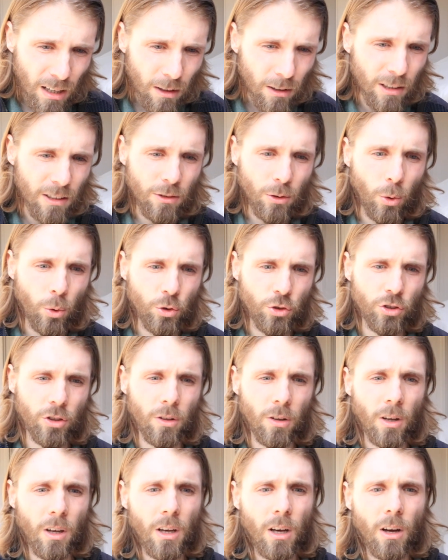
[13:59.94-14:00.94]
There's
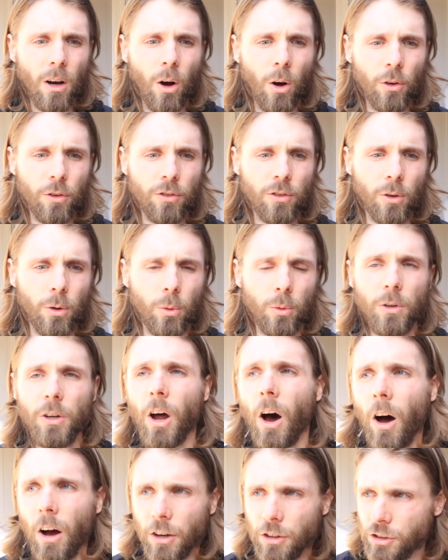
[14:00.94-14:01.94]
also, also
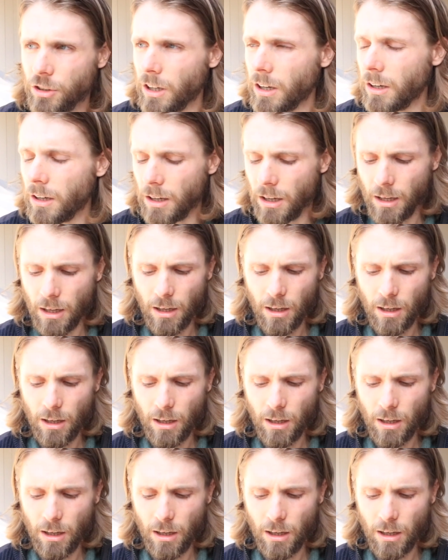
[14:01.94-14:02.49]
nausea,